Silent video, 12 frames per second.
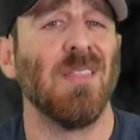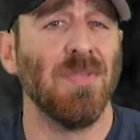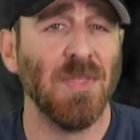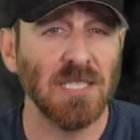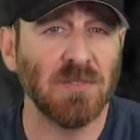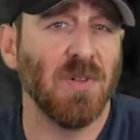
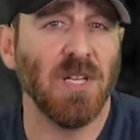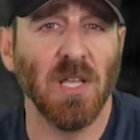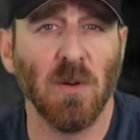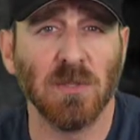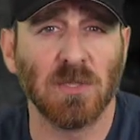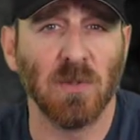This
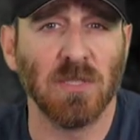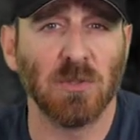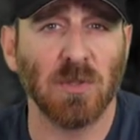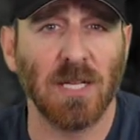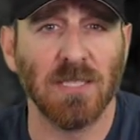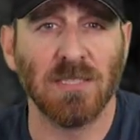video is going to
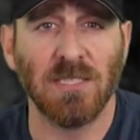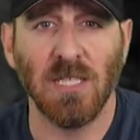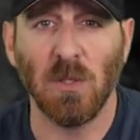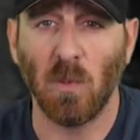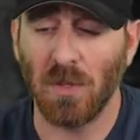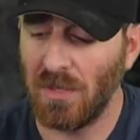try to
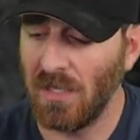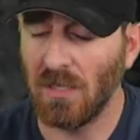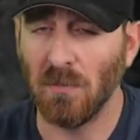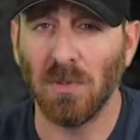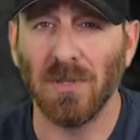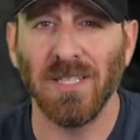see what the
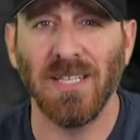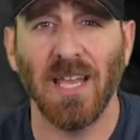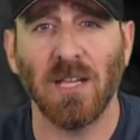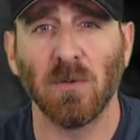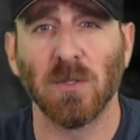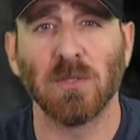complete
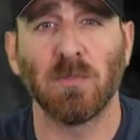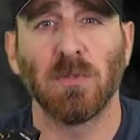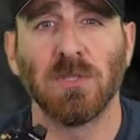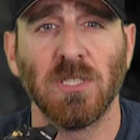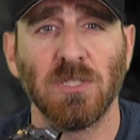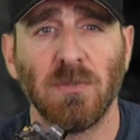Icarus
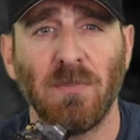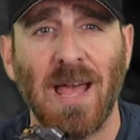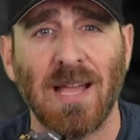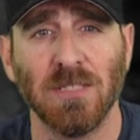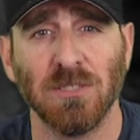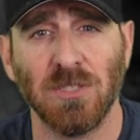precision
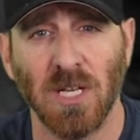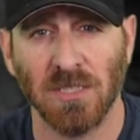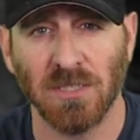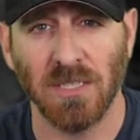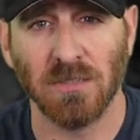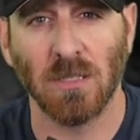package
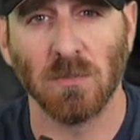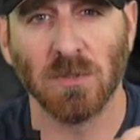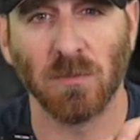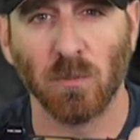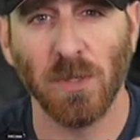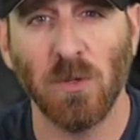does in terms
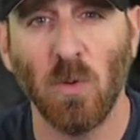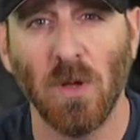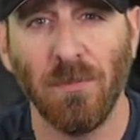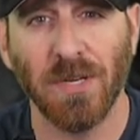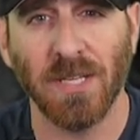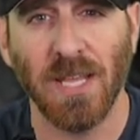of
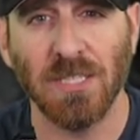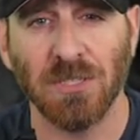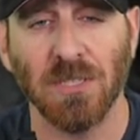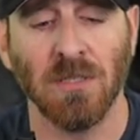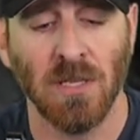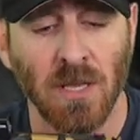recoil
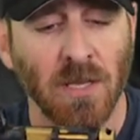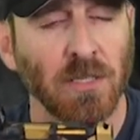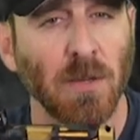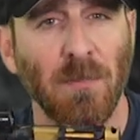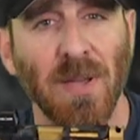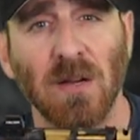mitigation
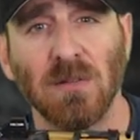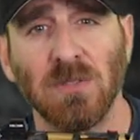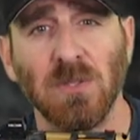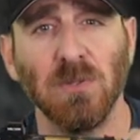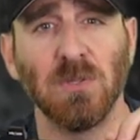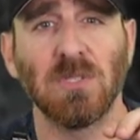compared
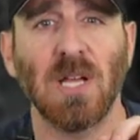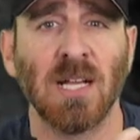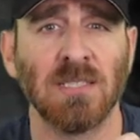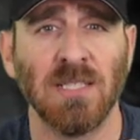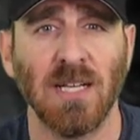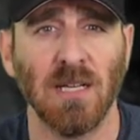to
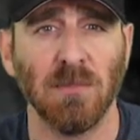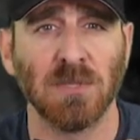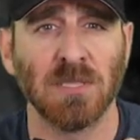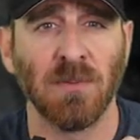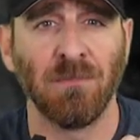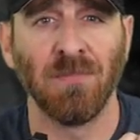stock setups.